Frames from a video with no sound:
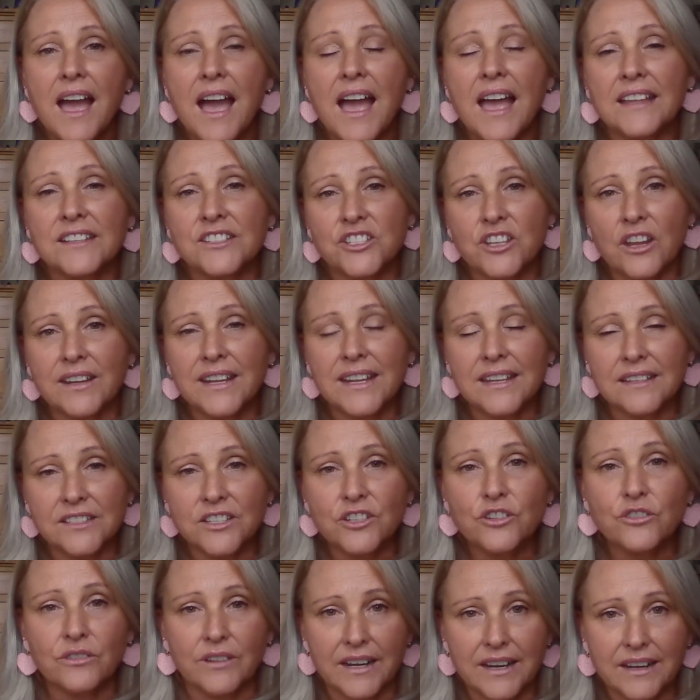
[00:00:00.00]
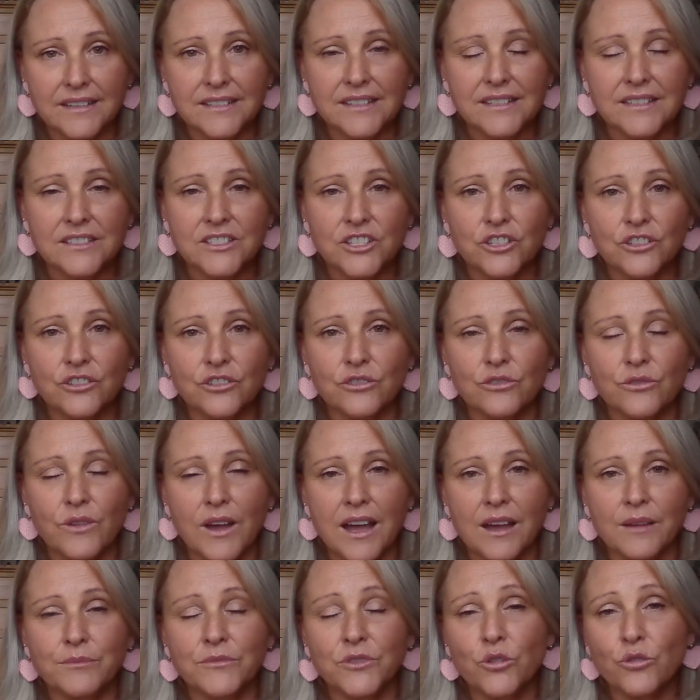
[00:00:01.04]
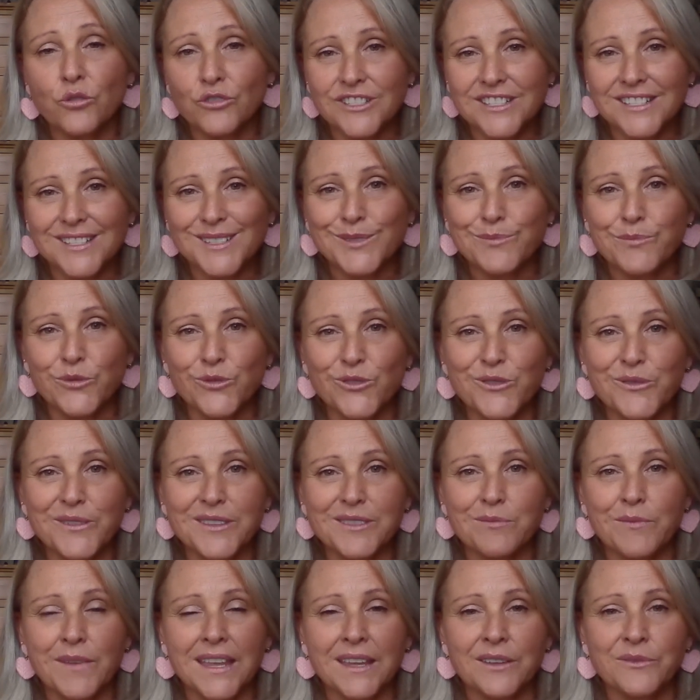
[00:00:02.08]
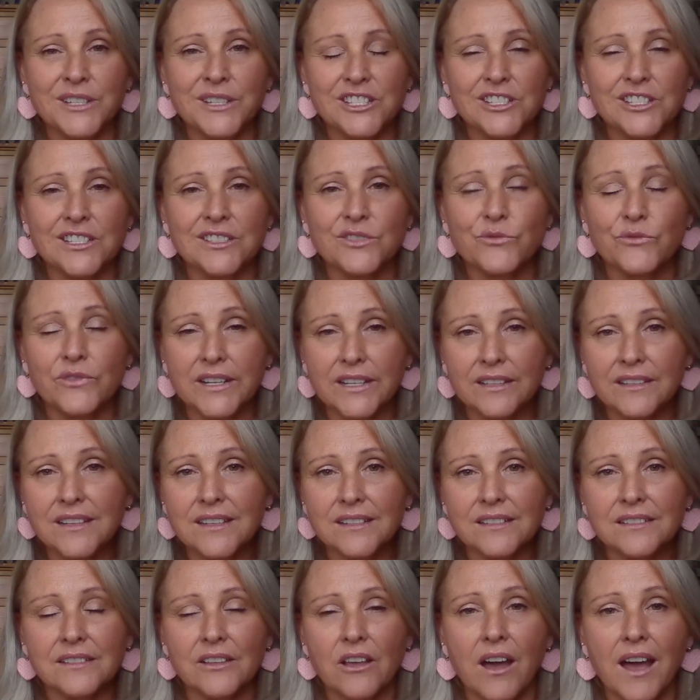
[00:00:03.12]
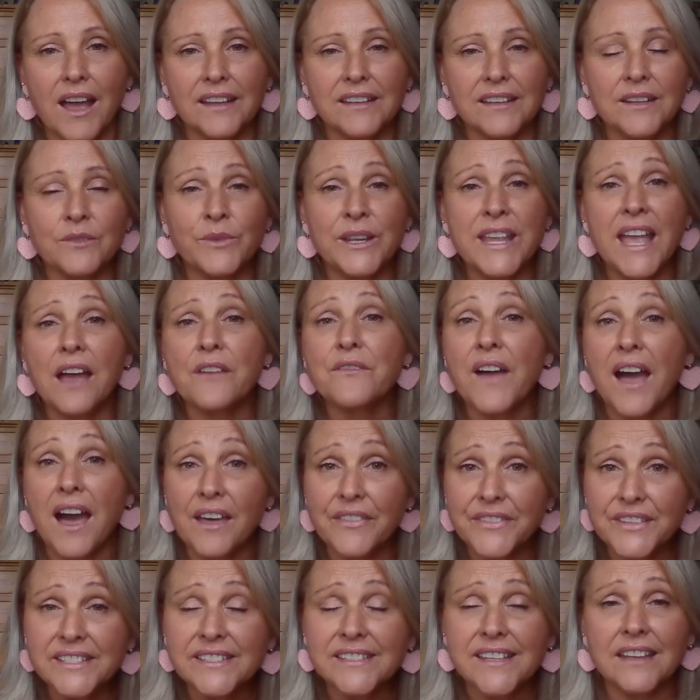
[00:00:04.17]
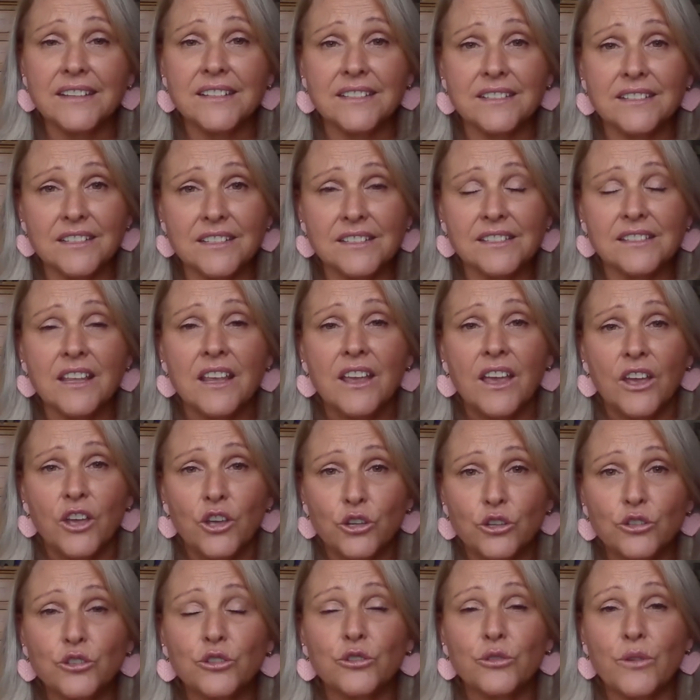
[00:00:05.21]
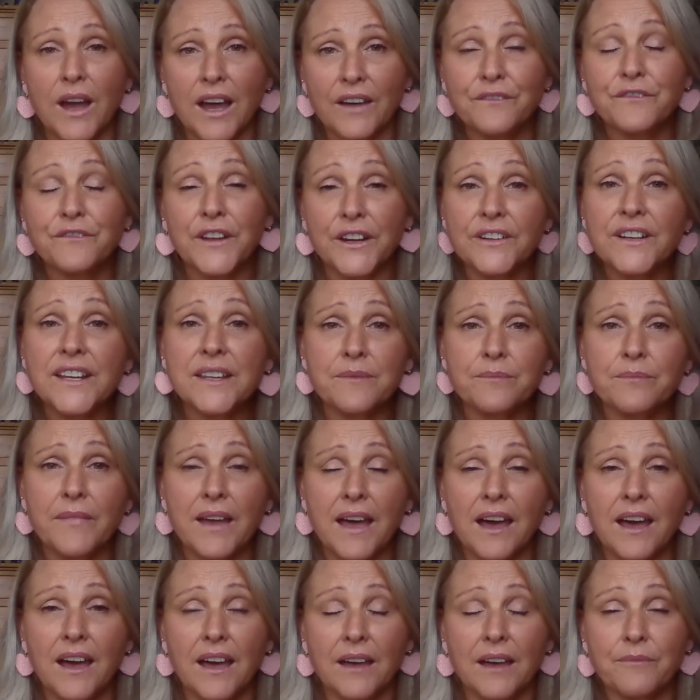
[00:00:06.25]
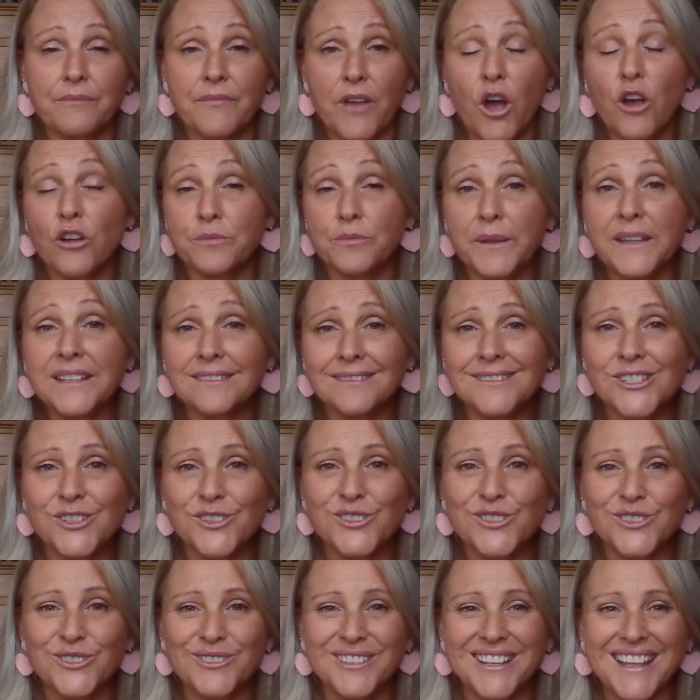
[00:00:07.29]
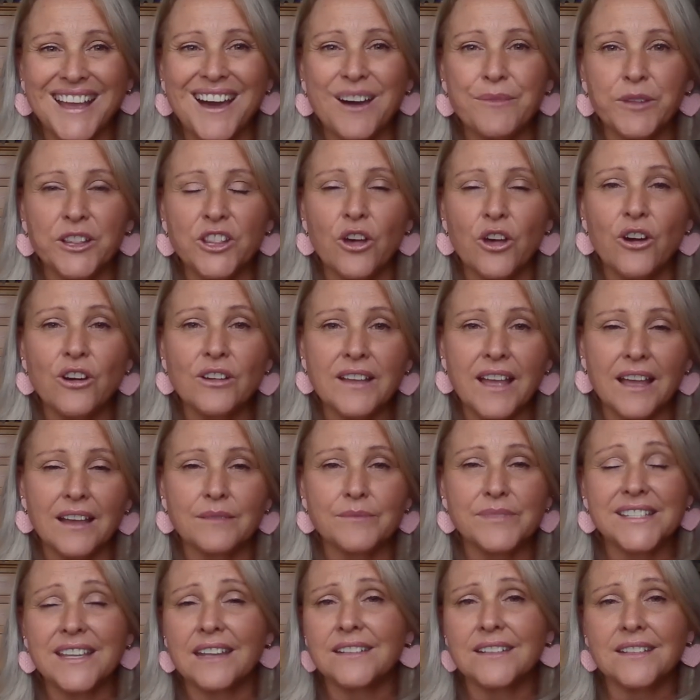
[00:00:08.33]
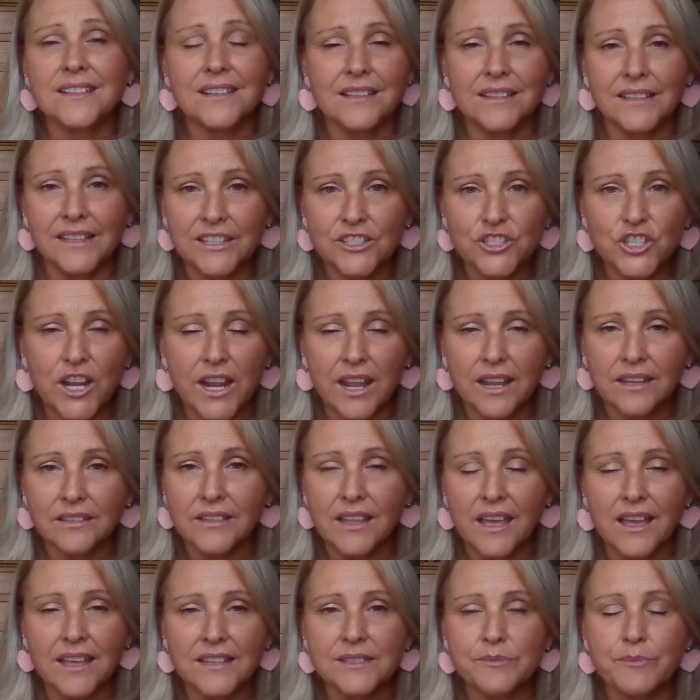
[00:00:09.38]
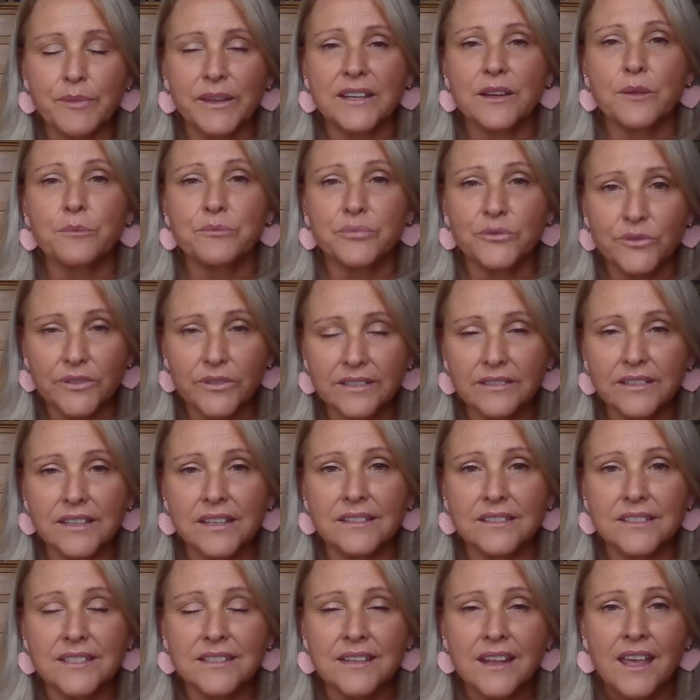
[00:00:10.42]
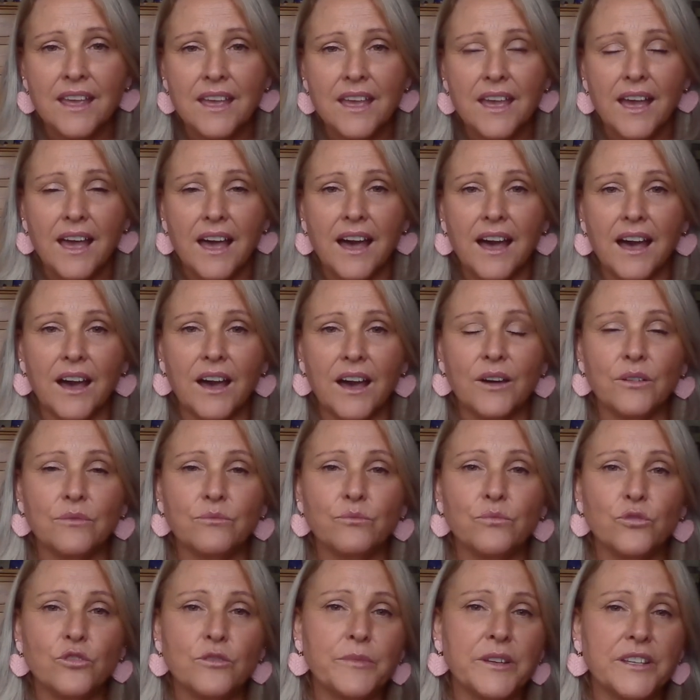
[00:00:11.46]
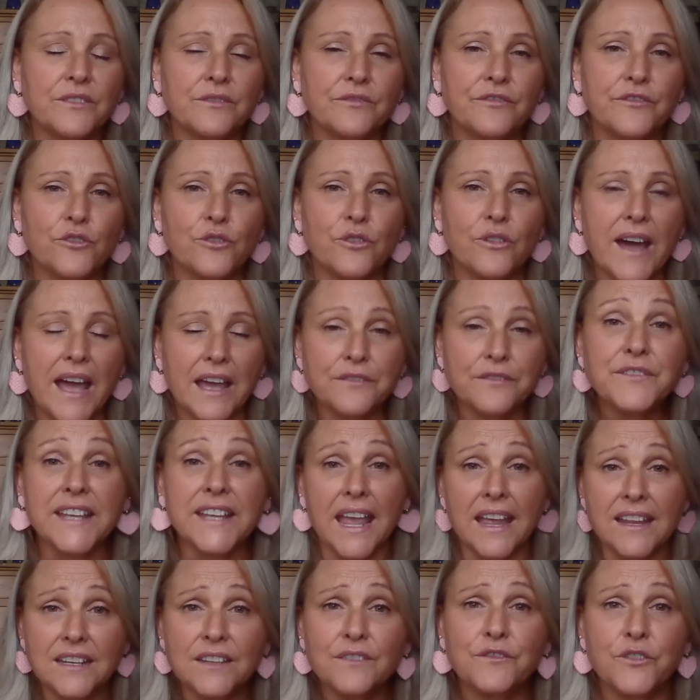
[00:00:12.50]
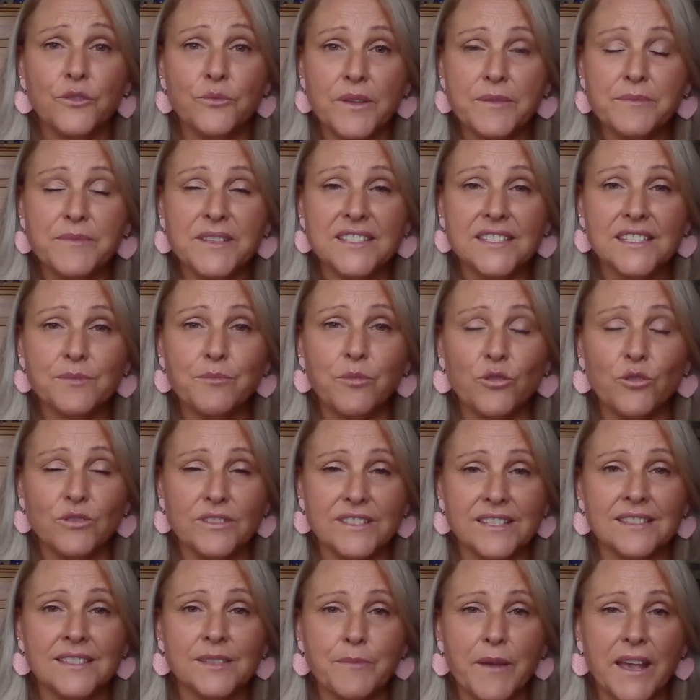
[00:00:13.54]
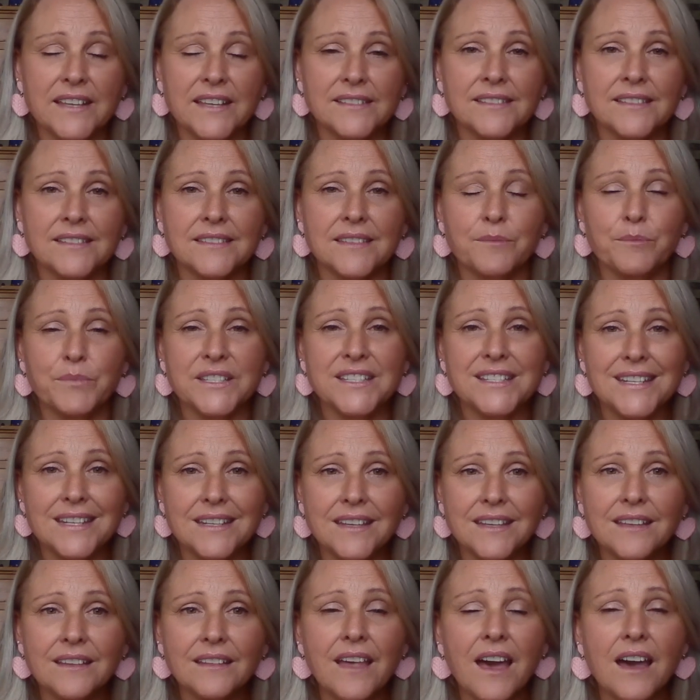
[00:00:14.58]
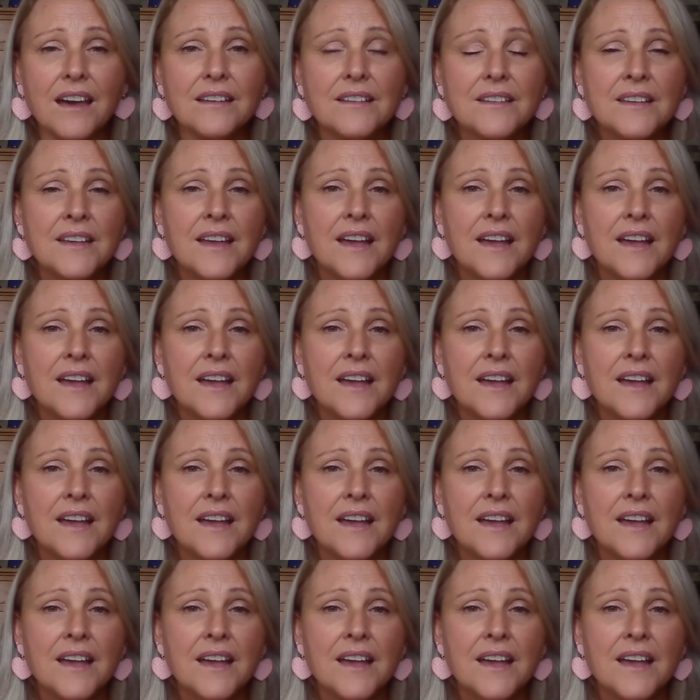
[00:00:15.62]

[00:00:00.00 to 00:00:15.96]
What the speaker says: And so he has agreed to launch this book with me, which is really exciting. We have other senators who are very hoping to come along. Senator Claire Chandler has been a brilliant woman for advocating for women's sports and spaces in particular.